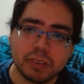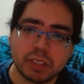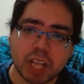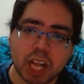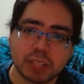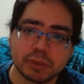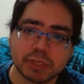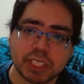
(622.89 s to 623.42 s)

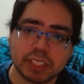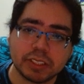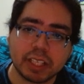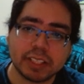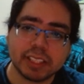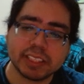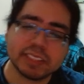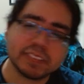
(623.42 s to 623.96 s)
Cosmo Canyon. I
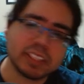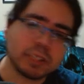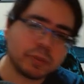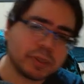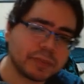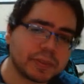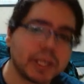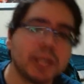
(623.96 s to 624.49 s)
think something that
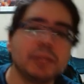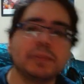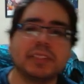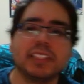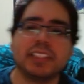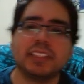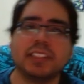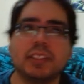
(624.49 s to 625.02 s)
would have helped
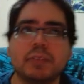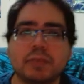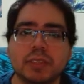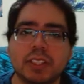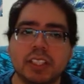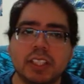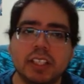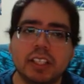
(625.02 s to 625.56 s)
is if
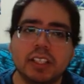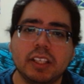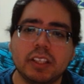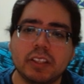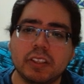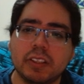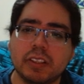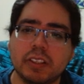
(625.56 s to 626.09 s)

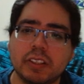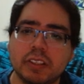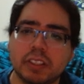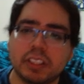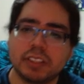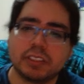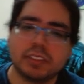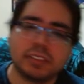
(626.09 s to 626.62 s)

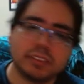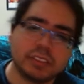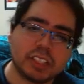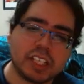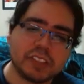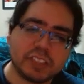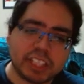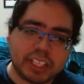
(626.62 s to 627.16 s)
because
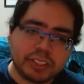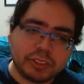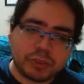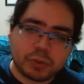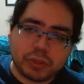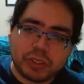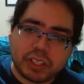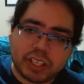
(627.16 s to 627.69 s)
Cosmo Canyon is
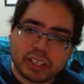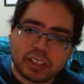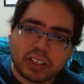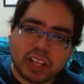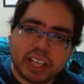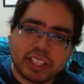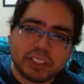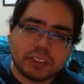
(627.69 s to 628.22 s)
where you get a
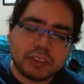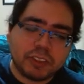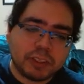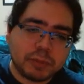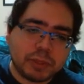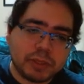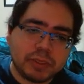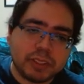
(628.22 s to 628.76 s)
gliding
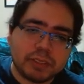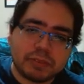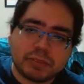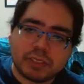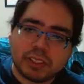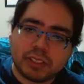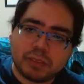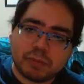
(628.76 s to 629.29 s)
chocobo,
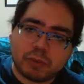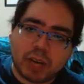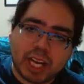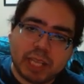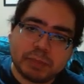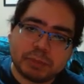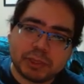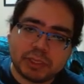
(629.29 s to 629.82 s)
if the
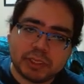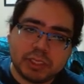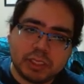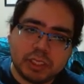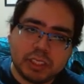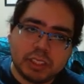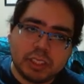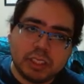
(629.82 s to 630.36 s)
ramps
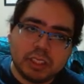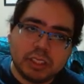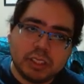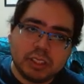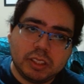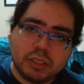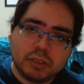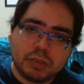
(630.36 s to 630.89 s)

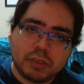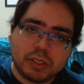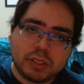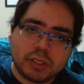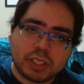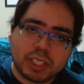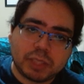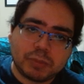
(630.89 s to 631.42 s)

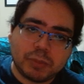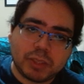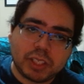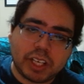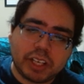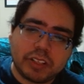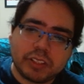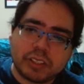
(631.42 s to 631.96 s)
were like more
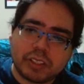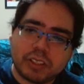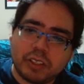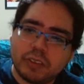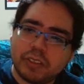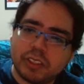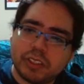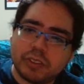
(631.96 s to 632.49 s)
color
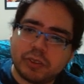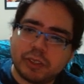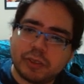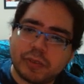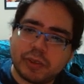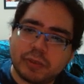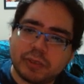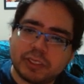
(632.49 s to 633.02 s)
coded, or
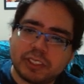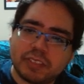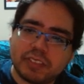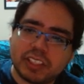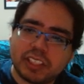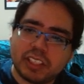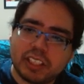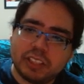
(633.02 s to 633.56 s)
if there was
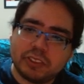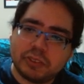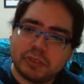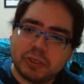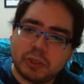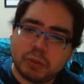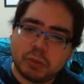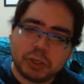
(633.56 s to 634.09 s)
something to let you
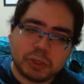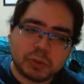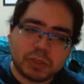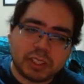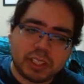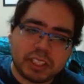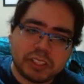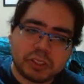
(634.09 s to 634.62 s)
know which one
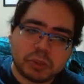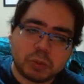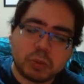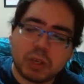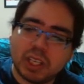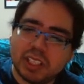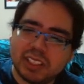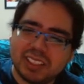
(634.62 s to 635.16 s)
led to
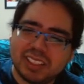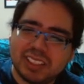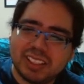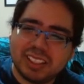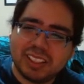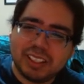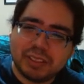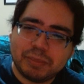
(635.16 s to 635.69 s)
what,
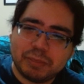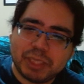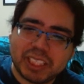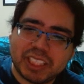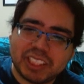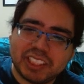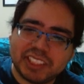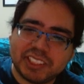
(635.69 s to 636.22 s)

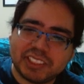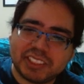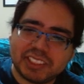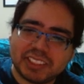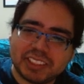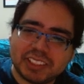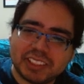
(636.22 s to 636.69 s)
because